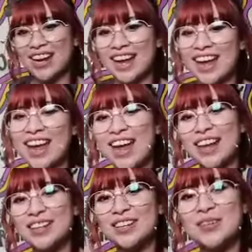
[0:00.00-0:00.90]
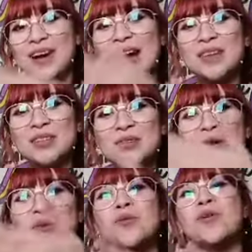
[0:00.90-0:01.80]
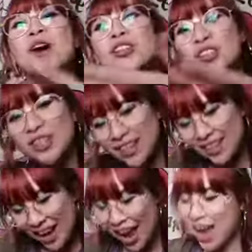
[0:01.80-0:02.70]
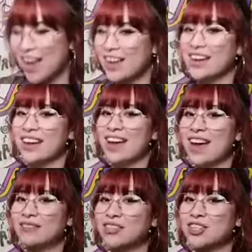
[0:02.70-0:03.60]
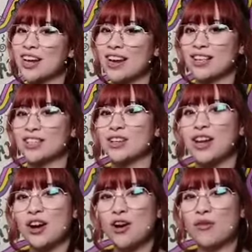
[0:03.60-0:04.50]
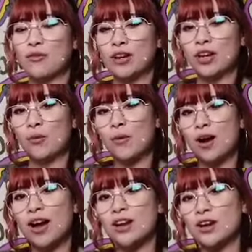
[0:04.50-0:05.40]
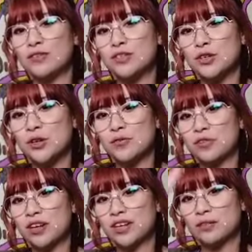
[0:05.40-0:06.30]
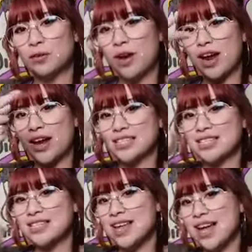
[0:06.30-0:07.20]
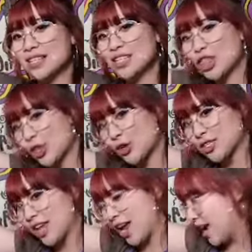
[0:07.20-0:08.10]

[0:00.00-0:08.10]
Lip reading: And you guys who are watching have a chance of winning one of 2 free giveaways next Thursday.